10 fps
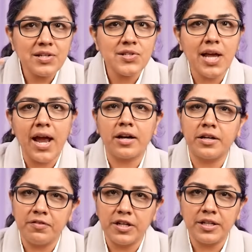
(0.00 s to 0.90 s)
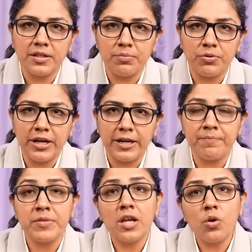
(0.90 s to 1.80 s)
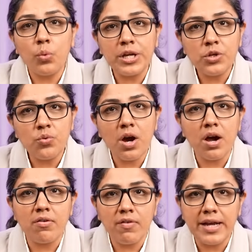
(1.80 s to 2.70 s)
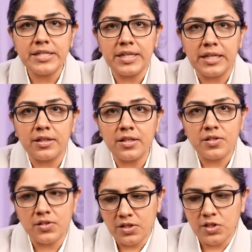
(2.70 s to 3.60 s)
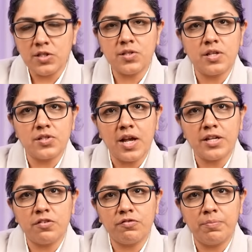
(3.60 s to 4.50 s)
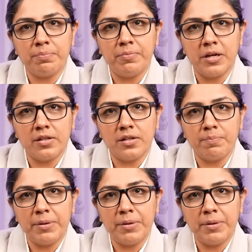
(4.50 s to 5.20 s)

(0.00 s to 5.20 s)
is activating the brain. When you are writing, the size of the